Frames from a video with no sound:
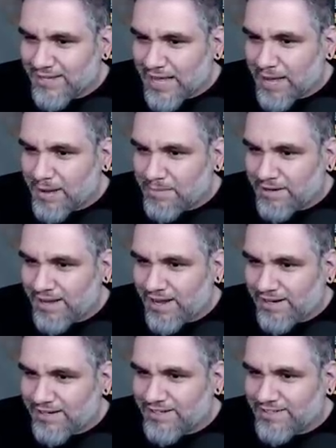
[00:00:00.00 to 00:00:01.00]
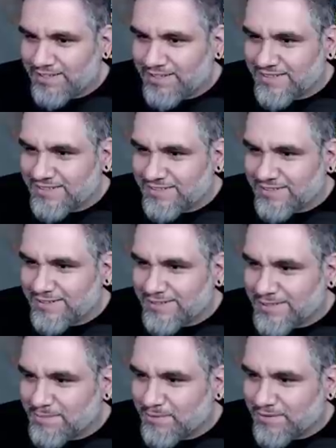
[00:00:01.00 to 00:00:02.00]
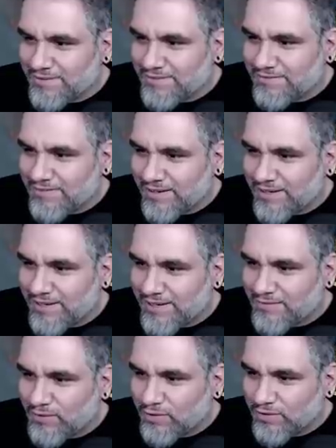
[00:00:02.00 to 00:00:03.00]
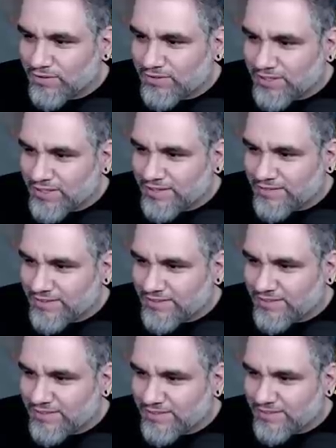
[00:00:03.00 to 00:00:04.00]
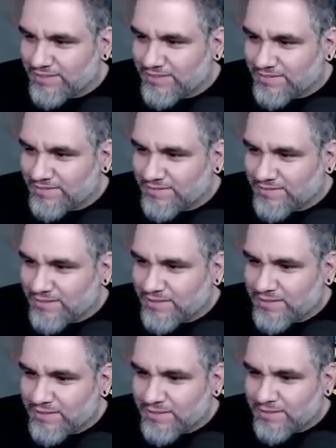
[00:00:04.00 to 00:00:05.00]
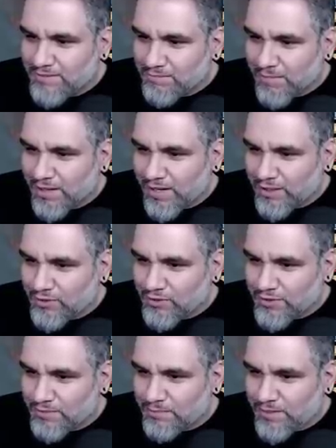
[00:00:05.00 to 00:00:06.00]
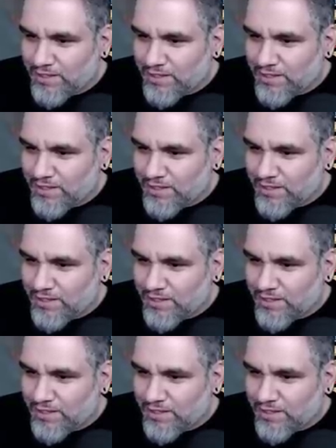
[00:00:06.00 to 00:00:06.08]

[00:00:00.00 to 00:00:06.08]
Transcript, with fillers: I'm like a 6.5 or a 7. Michael B.